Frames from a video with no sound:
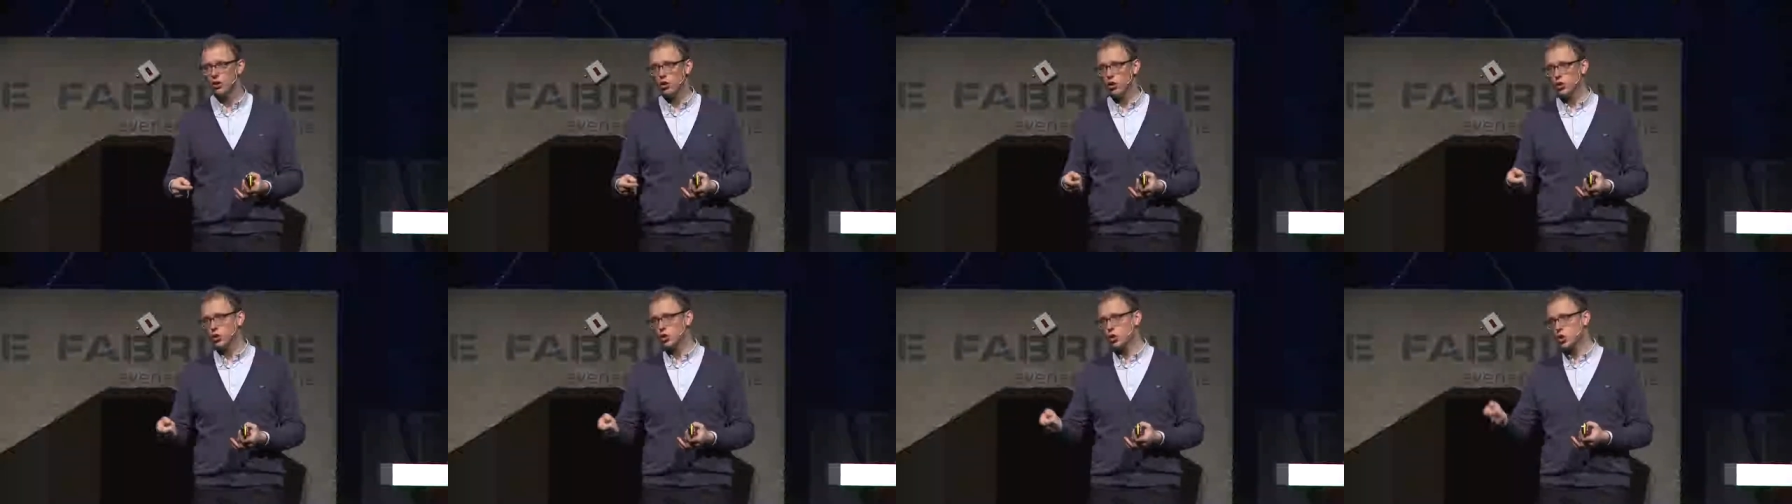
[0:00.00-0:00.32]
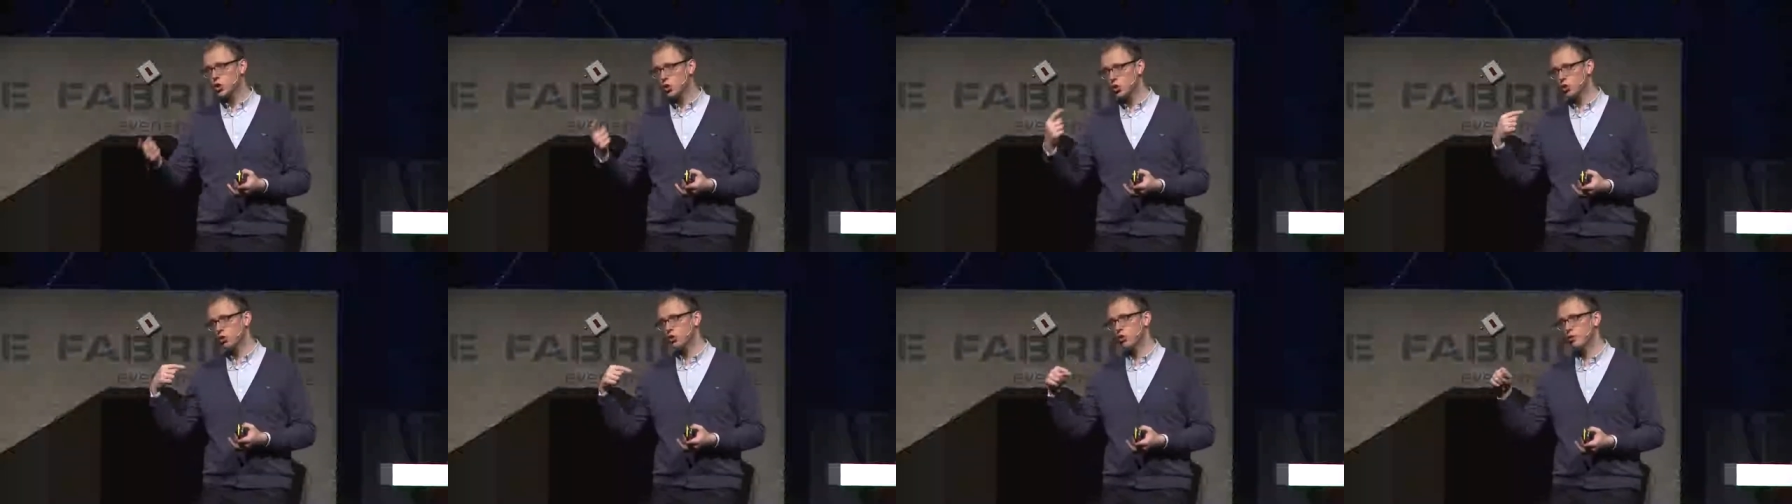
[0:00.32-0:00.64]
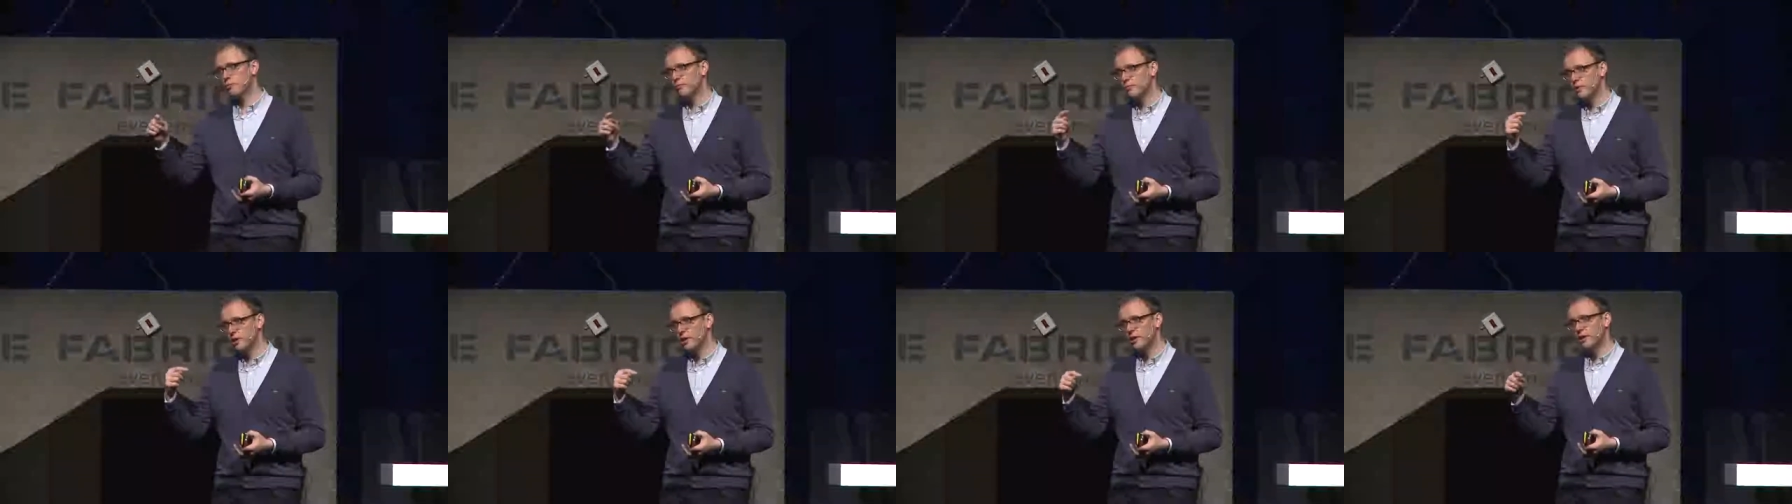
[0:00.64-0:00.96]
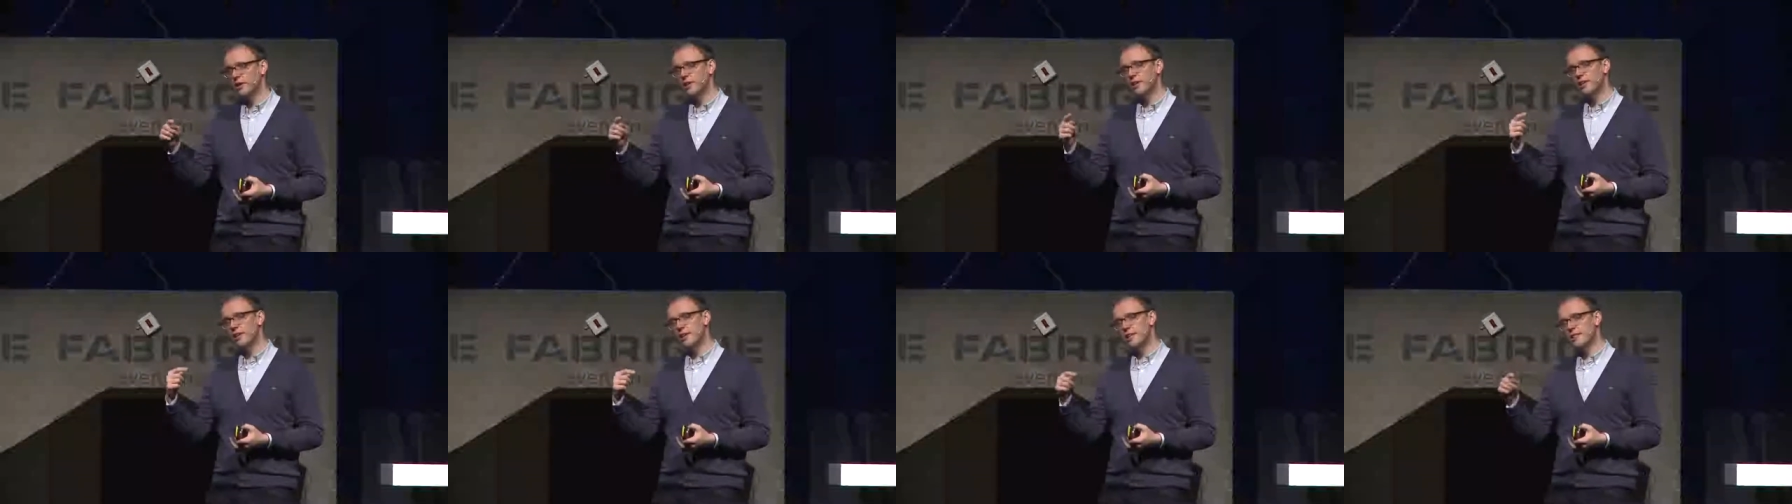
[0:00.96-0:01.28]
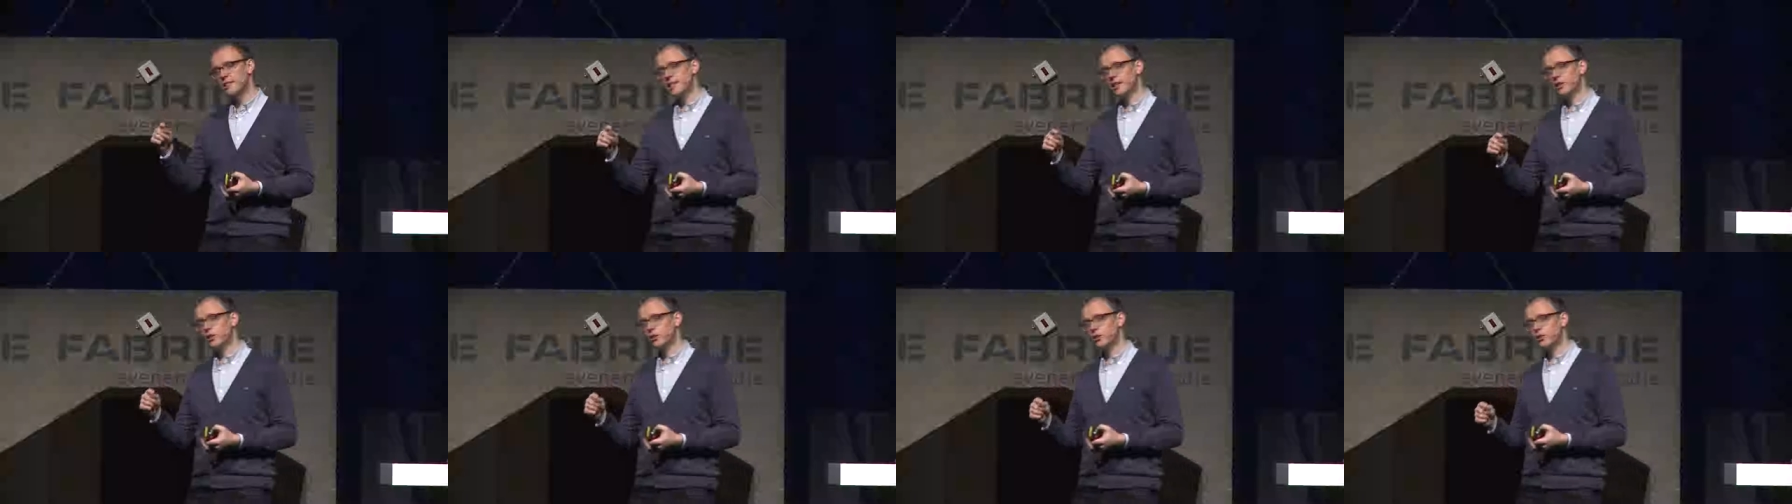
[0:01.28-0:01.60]
on a short term, uh,
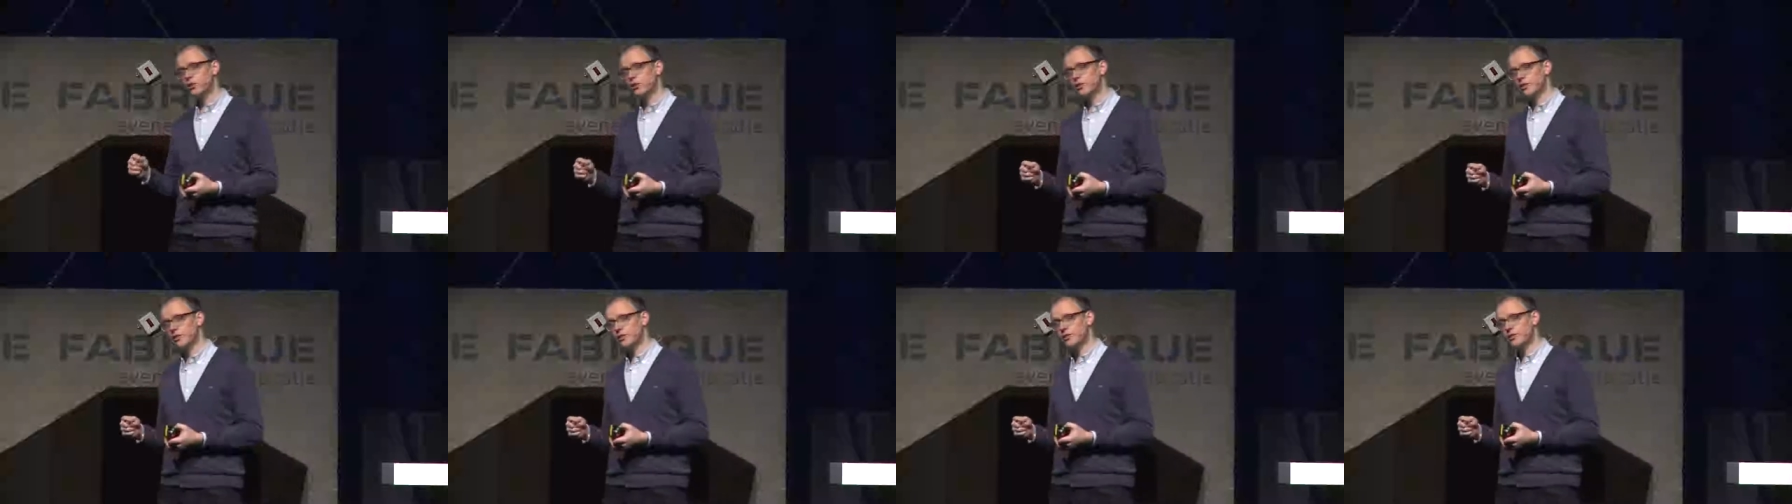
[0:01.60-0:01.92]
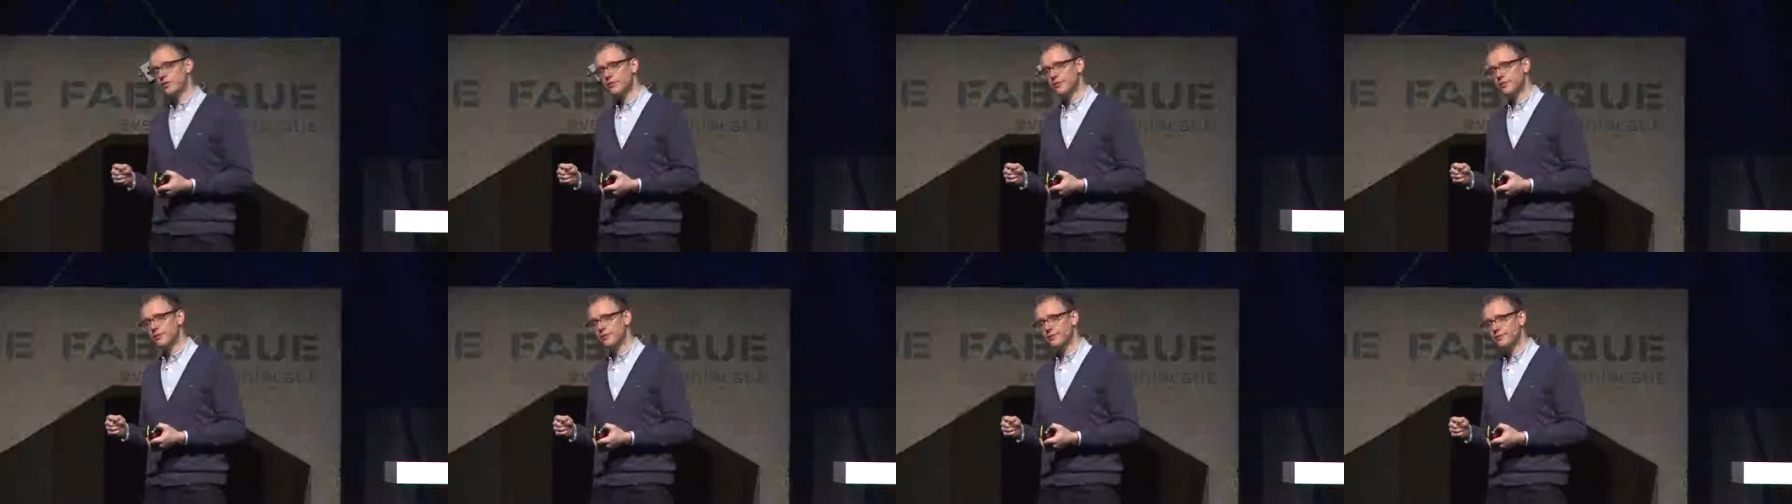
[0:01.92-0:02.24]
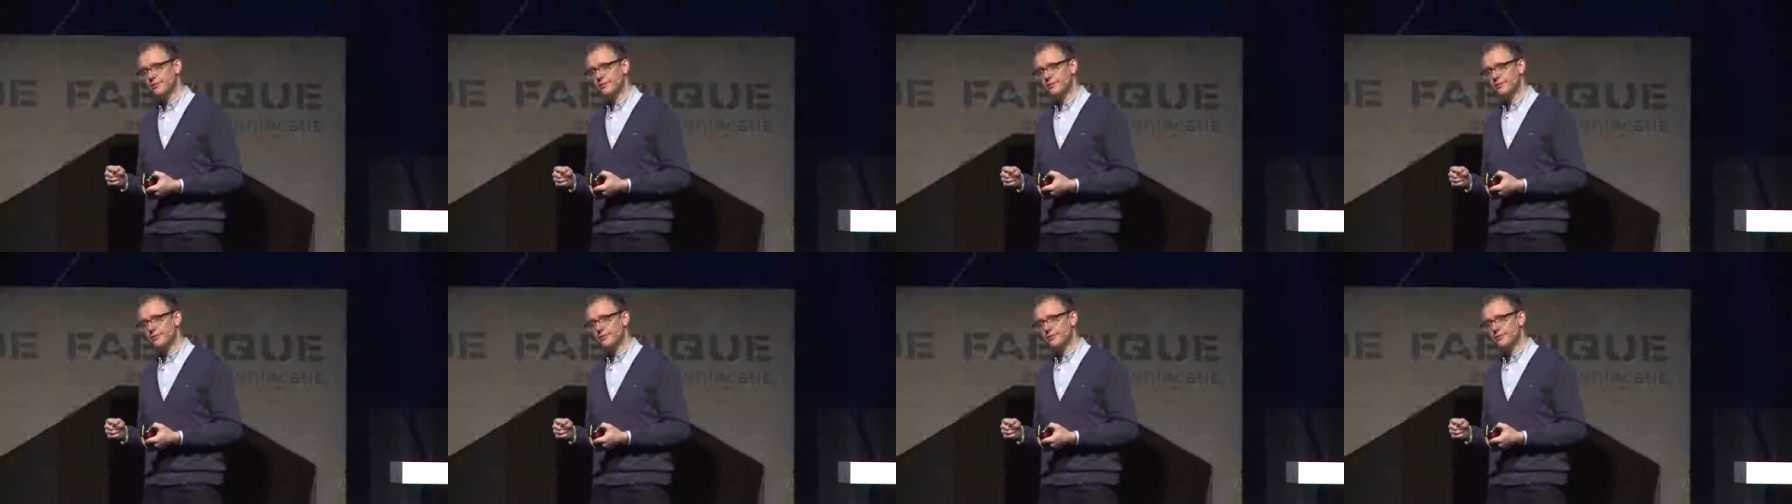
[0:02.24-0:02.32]
let's say, returns.